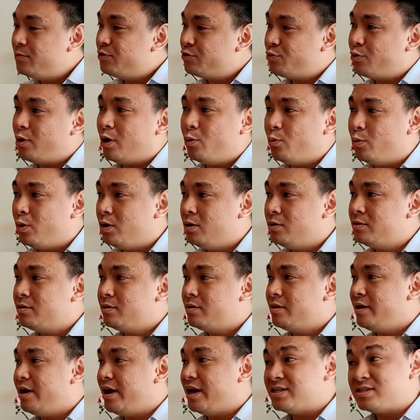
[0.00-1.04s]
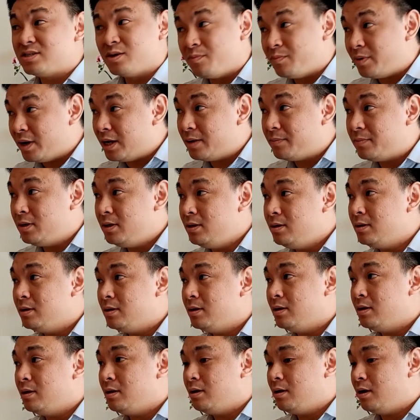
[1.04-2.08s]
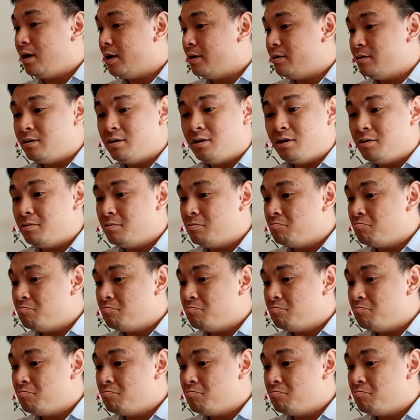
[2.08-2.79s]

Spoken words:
into our world as a baby under